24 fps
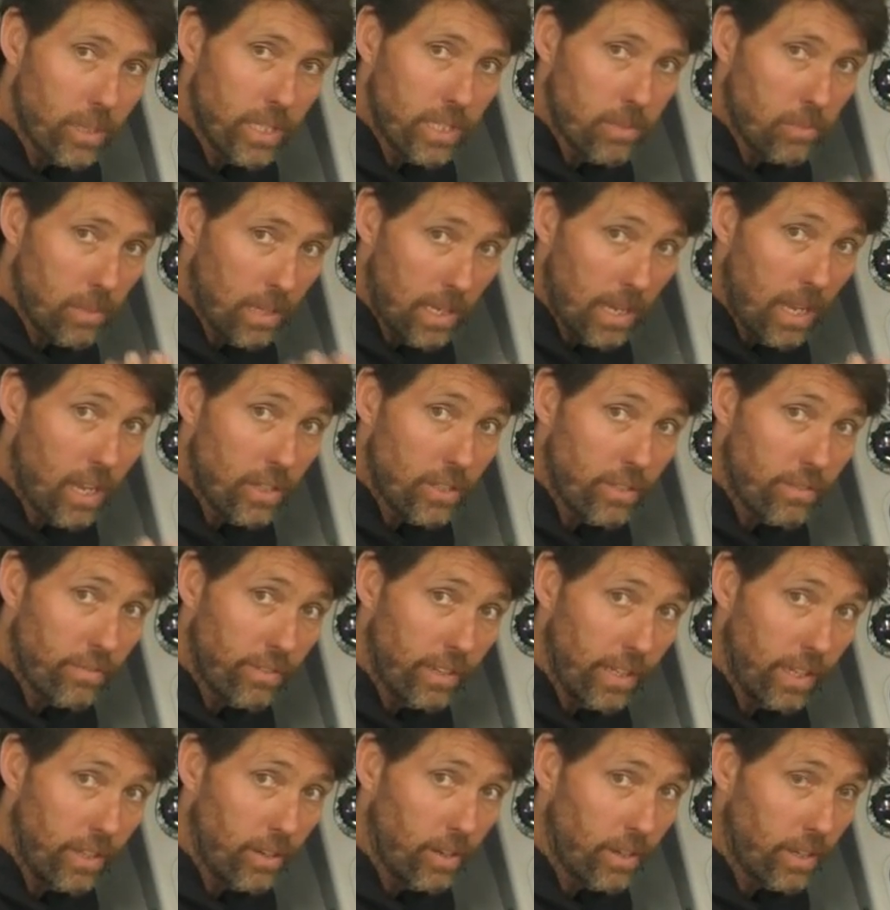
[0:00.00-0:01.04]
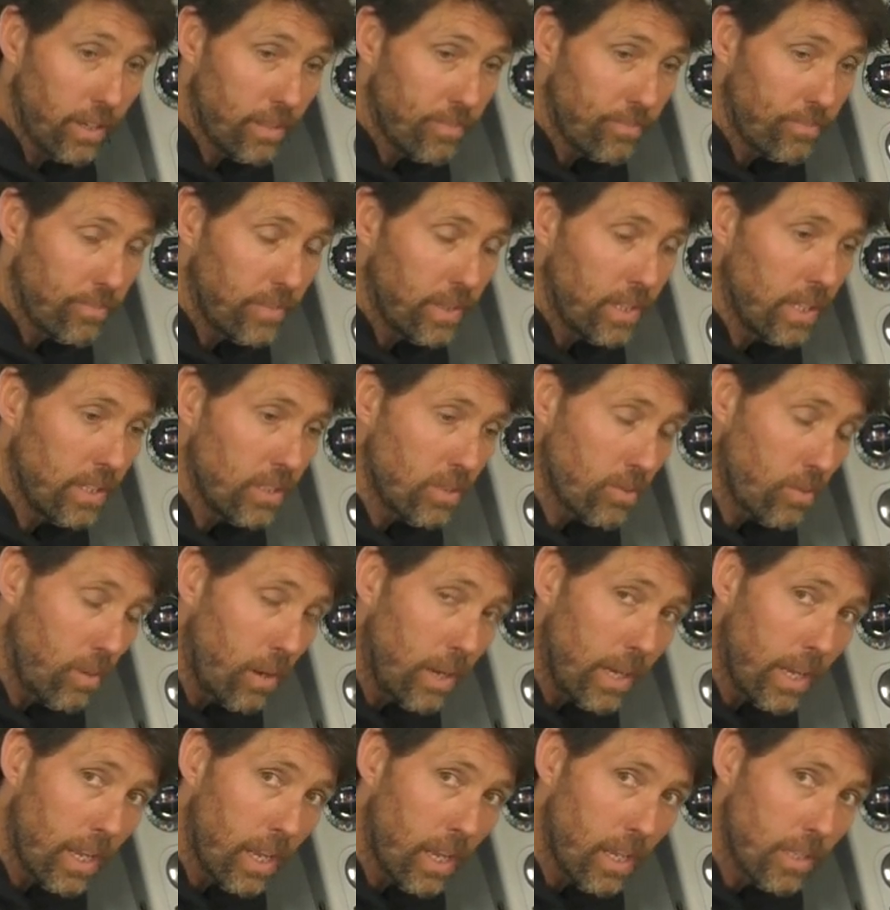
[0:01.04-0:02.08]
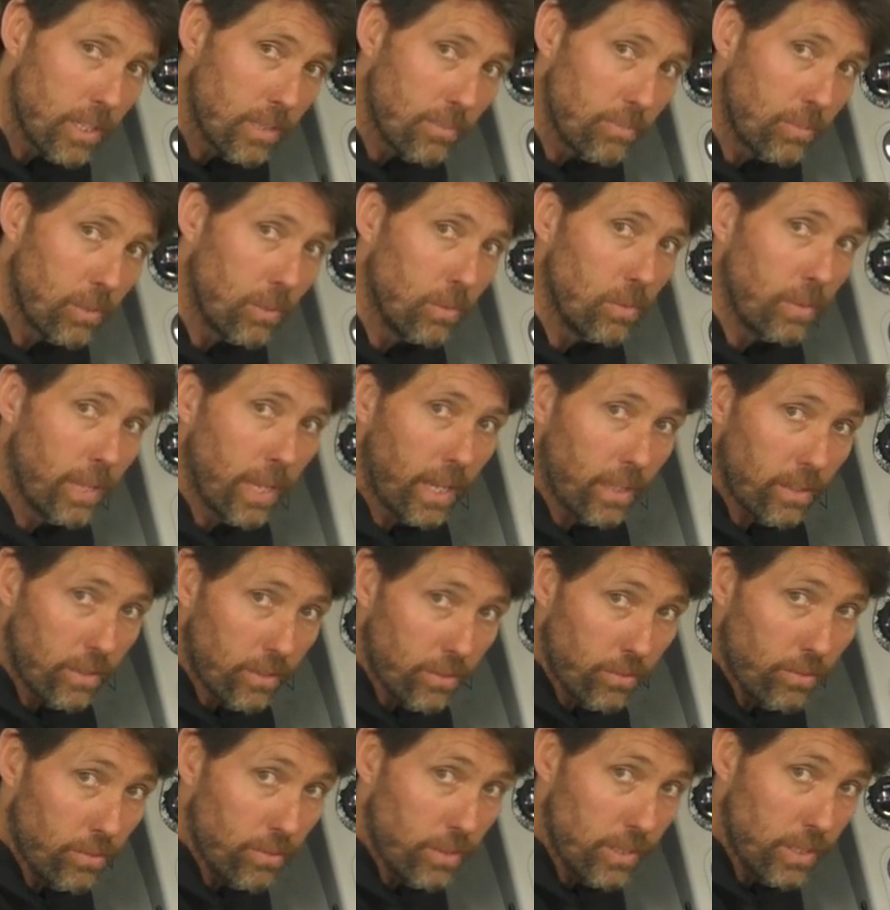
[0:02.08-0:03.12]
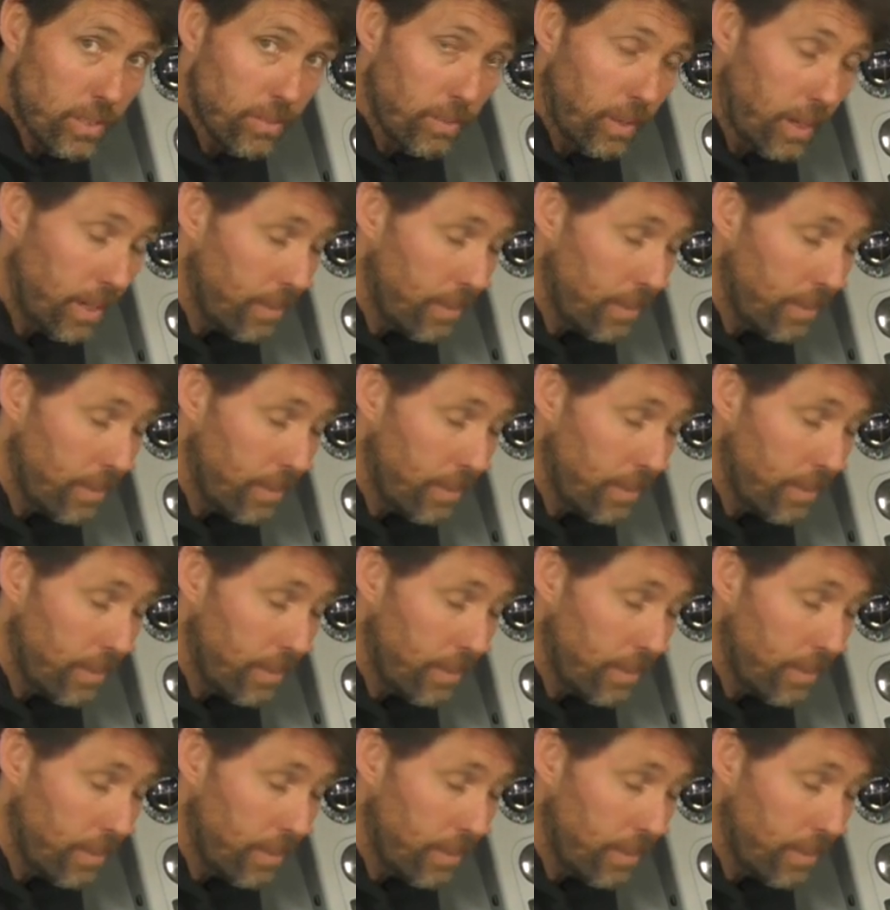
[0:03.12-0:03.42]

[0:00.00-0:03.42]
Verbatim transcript: reasonably large fitting on it, it's quite hard to pull that through this